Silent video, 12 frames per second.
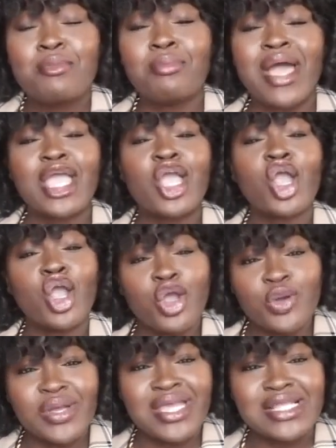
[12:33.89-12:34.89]
my
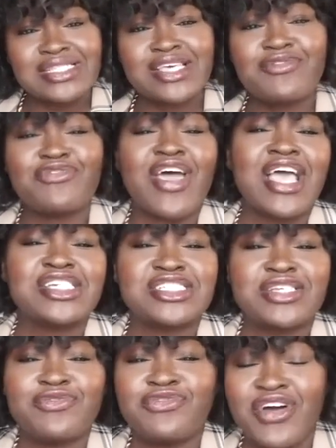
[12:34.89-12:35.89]
current
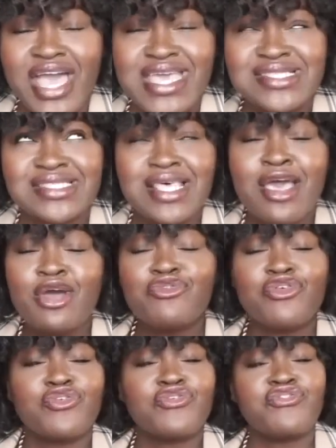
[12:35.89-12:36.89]
fashion finds
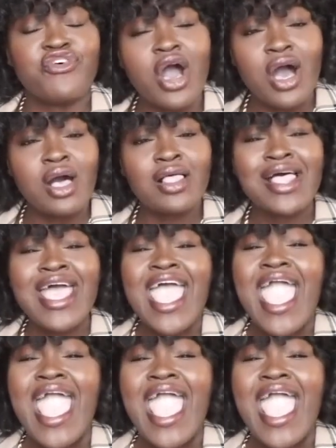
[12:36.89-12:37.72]
for fall,